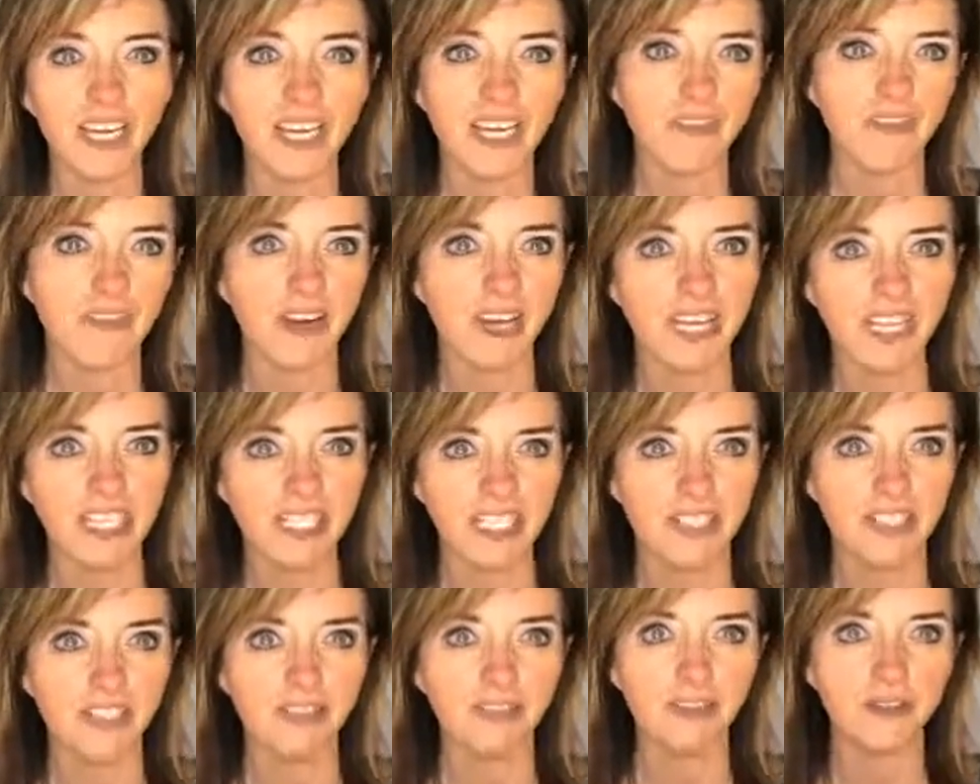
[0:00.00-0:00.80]
and if I hit
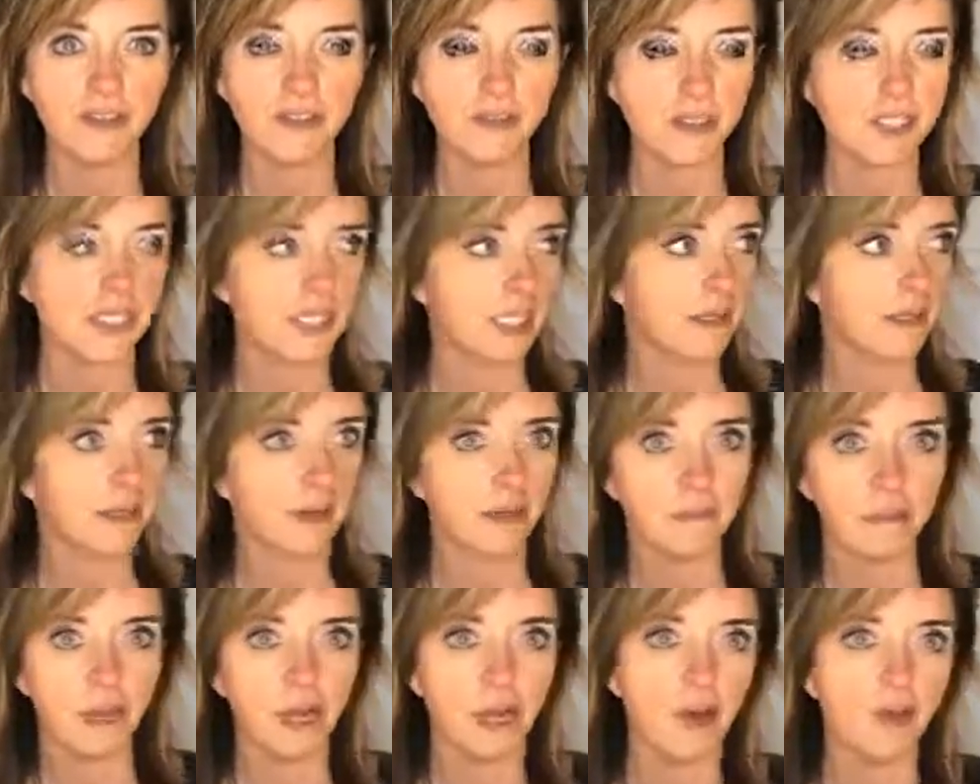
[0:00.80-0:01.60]
snooze, then
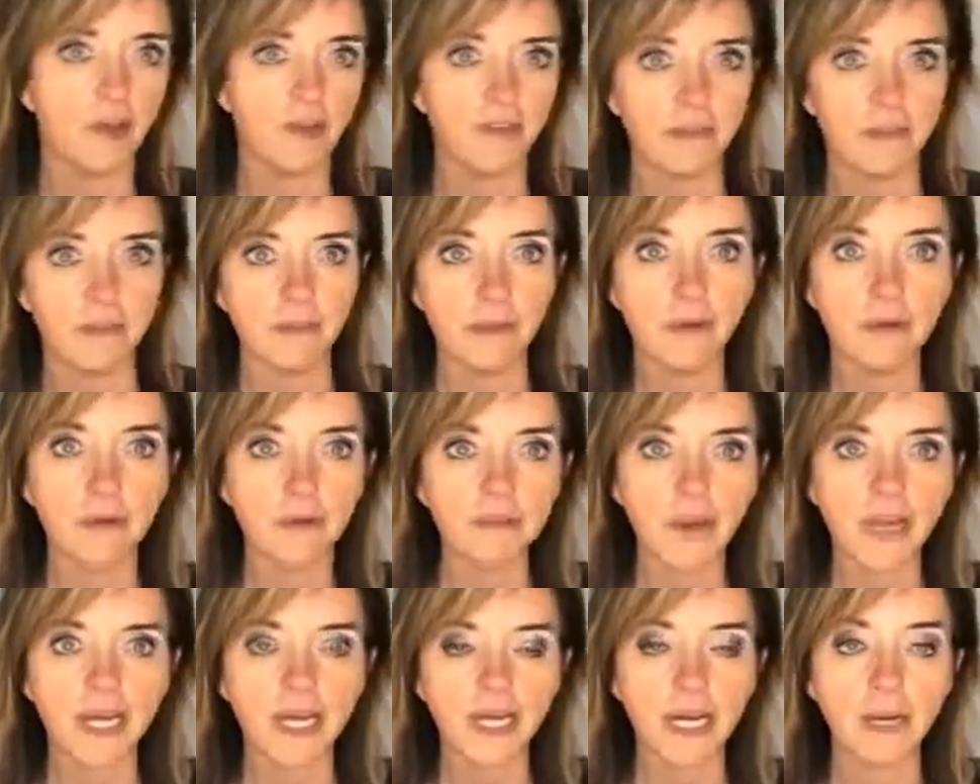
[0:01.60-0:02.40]
my whole family would
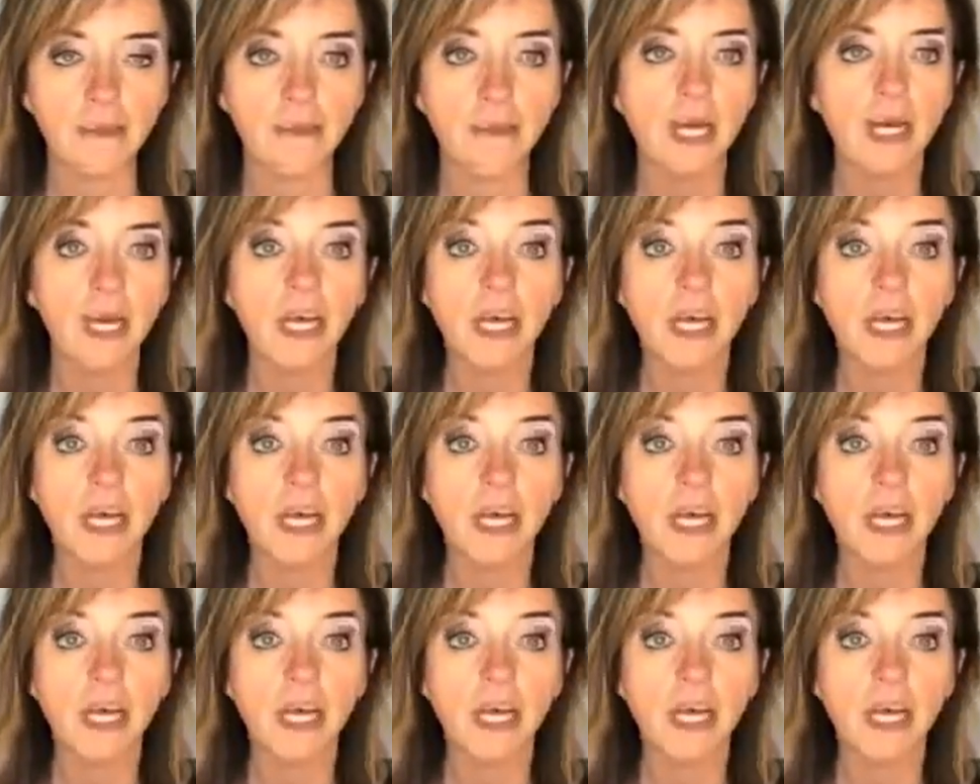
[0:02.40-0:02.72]
wake up.